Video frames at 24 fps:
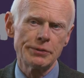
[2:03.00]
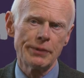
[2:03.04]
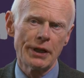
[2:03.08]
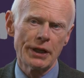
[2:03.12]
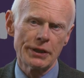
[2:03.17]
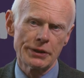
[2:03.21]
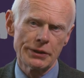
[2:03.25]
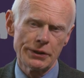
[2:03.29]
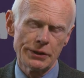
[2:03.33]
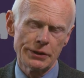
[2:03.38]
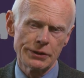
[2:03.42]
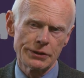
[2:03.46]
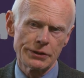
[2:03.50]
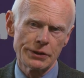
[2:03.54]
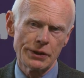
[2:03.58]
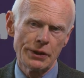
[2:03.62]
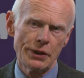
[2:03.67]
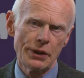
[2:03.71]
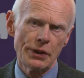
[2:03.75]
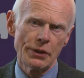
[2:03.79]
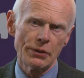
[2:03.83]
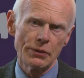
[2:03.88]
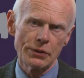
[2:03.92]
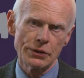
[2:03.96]
Matters
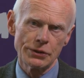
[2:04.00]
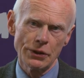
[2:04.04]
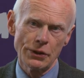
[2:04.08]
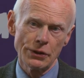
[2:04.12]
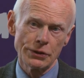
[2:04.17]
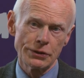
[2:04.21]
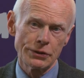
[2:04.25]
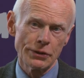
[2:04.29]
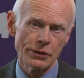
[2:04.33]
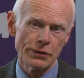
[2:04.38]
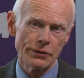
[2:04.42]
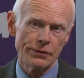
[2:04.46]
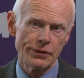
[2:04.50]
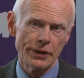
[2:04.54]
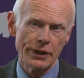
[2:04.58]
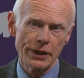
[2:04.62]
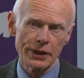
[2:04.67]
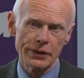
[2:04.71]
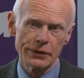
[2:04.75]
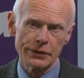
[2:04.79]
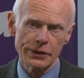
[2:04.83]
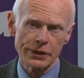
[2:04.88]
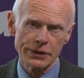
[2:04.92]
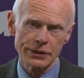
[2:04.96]
was also
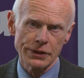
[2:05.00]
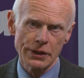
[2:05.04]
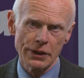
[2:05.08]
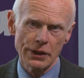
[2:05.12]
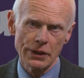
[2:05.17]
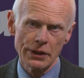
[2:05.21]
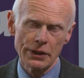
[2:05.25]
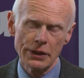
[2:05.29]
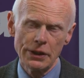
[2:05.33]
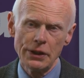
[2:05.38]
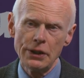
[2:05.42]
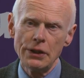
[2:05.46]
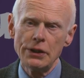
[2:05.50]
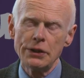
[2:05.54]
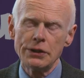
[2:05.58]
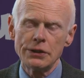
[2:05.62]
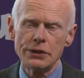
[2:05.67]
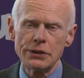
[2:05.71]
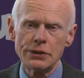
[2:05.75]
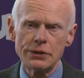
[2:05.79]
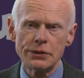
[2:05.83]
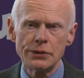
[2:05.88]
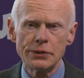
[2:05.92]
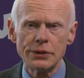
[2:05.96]
very critical
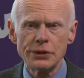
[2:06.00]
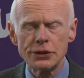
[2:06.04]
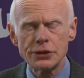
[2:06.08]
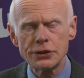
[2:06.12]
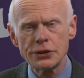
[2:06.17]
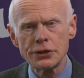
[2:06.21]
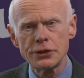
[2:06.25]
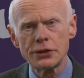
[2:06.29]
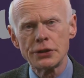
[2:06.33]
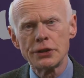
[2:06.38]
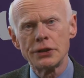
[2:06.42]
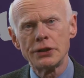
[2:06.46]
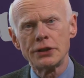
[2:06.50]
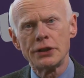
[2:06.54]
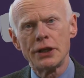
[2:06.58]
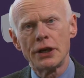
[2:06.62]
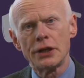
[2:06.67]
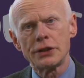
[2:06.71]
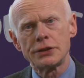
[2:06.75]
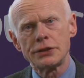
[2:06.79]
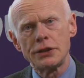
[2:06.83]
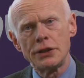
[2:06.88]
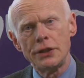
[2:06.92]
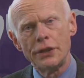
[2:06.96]
to ensure
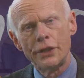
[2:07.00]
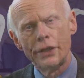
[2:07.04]
that